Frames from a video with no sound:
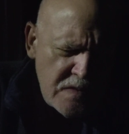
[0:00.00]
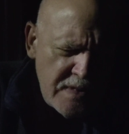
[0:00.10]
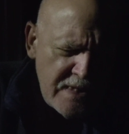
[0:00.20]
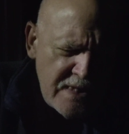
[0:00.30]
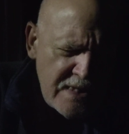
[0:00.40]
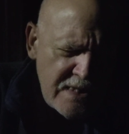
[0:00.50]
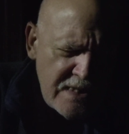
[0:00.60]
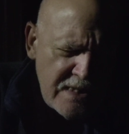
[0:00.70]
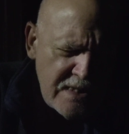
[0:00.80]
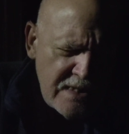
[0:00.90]

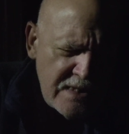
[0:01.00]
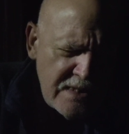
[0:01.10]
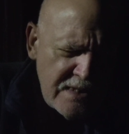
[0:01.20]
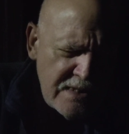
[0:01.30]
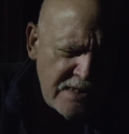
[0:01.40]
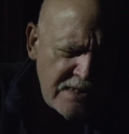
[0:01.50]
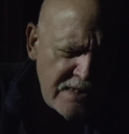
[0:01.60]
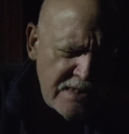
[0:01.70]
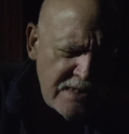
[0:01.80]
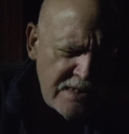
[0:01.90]

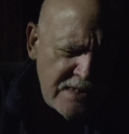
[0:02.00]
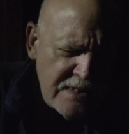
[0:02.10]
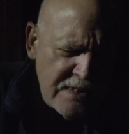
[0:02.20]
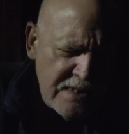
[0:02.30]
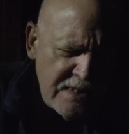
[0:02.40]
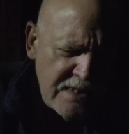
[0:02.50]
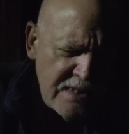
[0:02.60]
Nobody speaks.